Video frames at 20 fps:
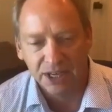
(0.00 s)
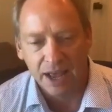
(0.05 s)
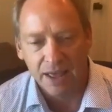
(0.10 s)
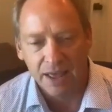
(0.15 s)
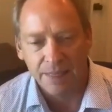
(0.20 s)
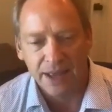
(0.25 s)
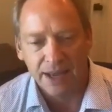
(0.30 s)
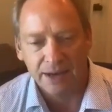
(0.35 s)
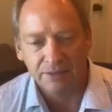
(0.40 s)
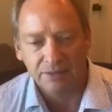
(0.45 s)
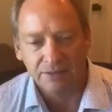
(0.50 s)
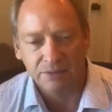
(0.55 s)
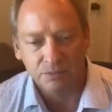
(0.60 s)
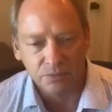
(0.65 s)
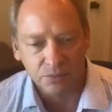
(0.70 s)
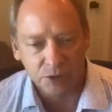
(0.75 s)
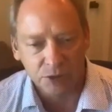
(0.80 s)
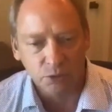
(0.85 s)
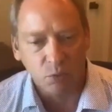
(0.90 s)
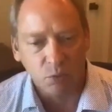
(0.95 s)
And that
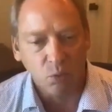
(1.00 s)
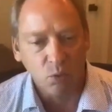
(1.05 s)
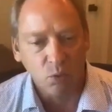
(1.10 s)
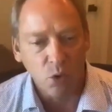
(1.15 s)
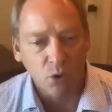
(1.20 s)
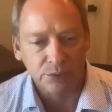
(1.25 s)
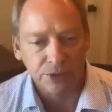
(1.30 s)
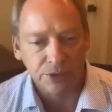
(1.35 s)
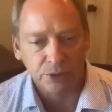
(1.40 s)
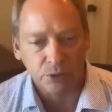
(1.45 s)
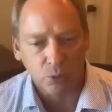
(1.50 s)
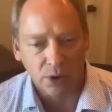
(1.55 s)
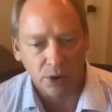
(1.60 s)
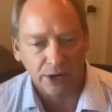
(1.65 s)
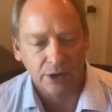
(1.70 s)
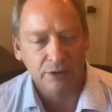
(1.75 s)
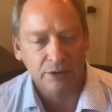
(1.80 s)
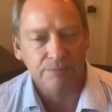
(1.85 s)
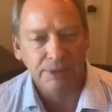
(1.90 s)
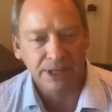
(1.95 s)
would normally
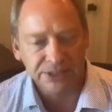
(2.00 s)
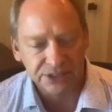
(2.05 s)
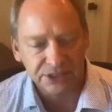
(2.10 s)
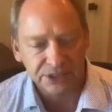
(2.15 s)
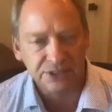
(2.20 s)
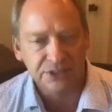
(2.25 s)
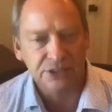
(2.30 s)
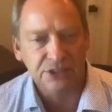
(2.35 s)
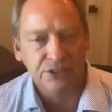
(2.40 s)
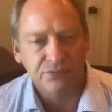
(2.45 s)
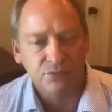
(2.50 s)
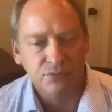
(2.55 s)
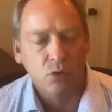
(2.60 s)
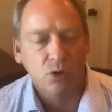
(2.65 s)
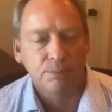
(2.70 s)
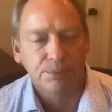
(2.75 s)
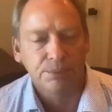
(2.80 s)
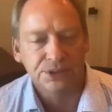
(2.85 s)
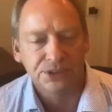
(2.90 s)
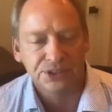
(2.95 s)
require basically a
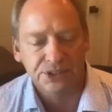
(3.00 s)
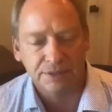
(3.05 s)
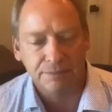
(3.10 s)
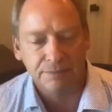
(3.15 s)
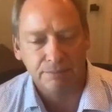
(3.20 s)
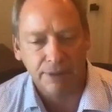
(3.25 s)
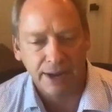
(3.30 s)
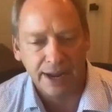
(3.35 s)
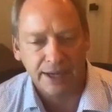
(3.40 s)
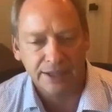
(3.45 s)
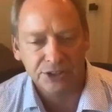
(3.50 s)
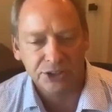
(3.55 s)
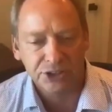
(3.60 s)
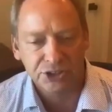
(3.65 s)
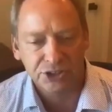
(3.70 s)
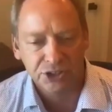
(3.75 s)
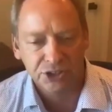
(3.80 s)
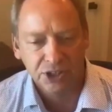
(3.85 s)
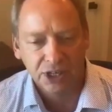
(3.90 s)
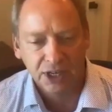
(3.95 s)
4%
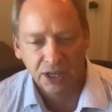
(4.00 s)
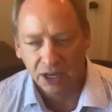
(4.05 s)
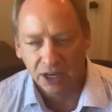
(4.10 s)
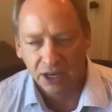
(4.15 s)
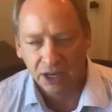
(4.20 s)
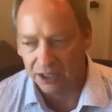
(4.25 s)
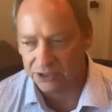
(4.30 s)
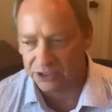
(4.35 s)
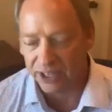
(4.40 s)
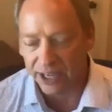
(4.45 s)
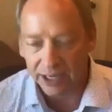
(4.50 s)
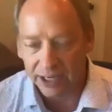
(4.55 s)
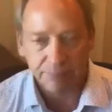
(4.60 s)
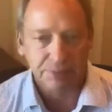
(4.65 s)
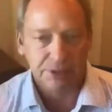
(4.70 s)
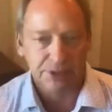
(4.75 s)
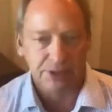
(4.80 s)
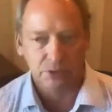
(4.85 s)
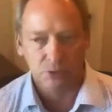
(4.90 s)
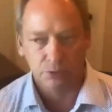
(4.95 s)
match to
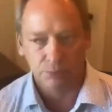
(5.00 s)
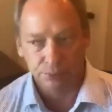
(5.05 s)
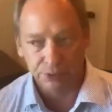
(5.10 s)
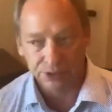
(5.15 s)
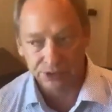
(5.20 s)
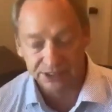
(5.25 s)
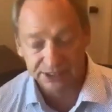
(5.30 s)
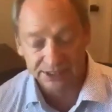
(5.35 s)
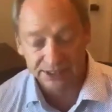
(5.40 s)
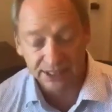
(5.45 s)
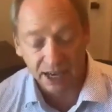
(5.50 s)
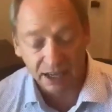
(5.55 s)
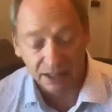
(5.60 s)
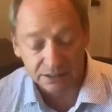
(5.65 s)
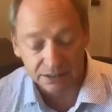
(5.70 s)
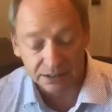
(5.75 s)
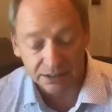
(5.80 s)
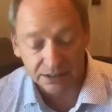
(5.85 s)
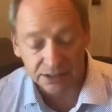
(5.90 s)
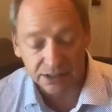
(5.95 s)
anybody who puts
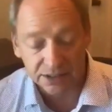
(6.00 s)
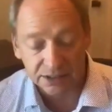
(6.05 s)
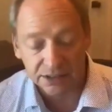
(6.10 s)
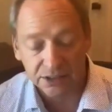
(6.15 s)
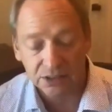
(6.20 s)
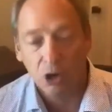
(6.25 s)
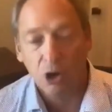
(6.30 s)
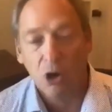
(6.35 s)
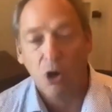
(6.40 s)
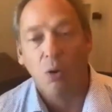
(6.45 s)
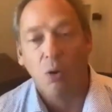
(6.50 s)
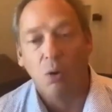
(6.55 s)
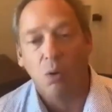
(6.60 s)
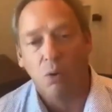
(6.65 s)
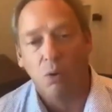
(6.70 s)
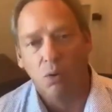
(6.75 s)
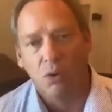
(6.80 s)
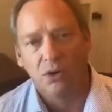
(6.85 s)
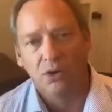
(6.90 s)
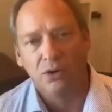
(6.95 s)
dollars in,
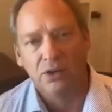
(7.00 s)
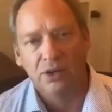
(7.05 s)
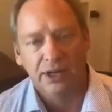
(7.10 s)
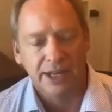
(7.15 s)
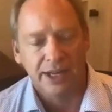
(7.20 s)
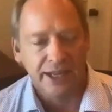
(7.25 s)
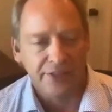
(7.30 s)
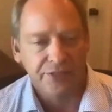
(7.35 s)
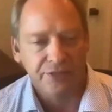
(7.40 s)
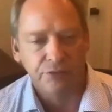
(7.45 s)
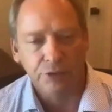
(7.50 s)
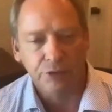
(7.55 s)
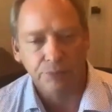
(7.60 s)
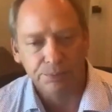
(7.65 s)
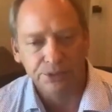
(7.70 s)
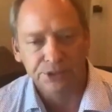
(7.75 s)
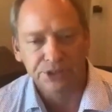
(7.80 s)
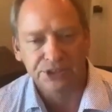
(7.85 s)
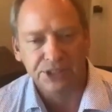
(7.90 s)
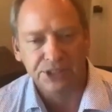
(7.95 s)
or a
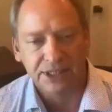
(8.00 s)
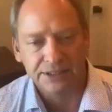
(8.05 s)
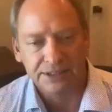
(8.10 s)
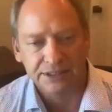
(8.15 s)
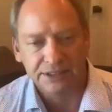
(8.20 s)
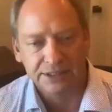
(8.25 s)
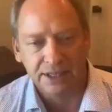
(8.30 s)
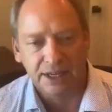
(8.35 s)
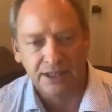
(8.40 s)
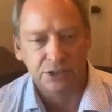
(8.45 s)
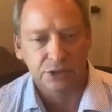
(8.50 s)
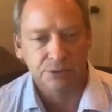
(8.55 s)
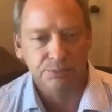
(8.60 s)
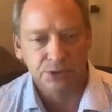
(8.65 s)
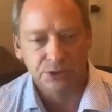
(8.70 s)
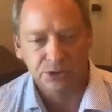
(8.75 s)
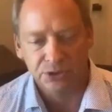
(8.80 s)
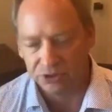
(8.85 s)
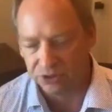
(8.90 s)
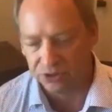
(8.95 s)
3%
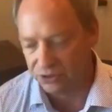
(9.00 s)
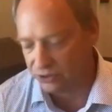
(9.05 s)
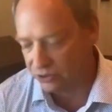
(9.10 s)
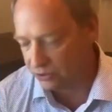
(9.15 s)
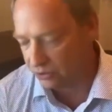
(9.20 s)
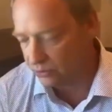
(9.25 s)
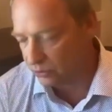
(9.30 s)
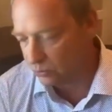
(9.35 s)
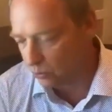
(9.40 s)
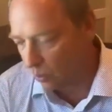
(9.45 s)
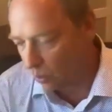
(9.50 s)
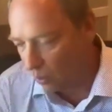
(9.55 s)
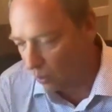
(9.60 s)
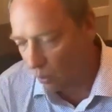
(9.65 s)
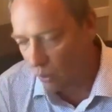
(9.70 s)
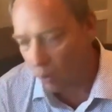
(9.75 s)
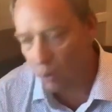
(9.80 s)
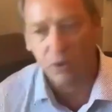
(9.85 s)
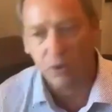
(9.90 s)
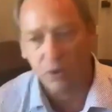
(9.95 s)
contribution to
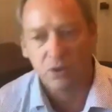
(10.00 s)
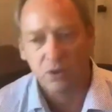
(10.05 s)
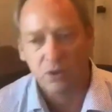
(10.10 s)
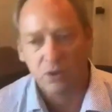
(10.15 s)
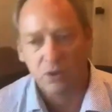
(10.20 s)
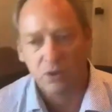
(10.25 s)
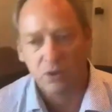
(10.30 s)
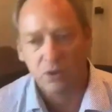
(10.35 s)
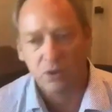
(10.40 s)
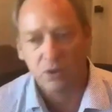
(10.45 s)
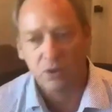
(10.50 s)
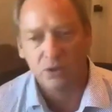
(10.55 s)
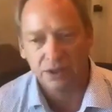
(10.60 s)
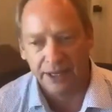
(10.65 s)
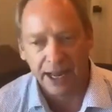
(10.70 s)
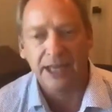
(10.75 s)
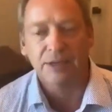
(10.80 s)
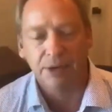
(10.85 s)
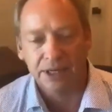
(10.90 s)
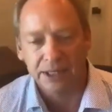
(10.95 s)
all
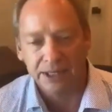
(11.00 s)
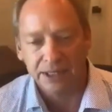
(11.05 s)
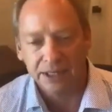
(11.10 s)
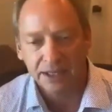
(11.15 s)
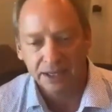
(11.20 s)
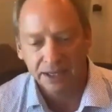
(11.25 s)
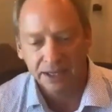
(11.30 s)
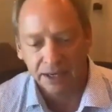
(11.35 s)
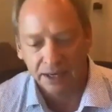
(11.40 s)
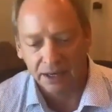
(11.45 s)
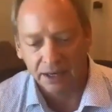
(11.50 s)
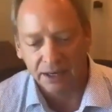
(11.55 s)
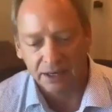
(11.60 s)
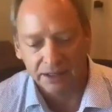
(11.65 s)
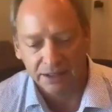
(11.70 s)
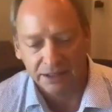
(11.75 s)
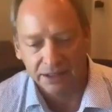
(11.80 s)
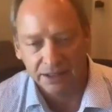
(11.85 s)
and anybody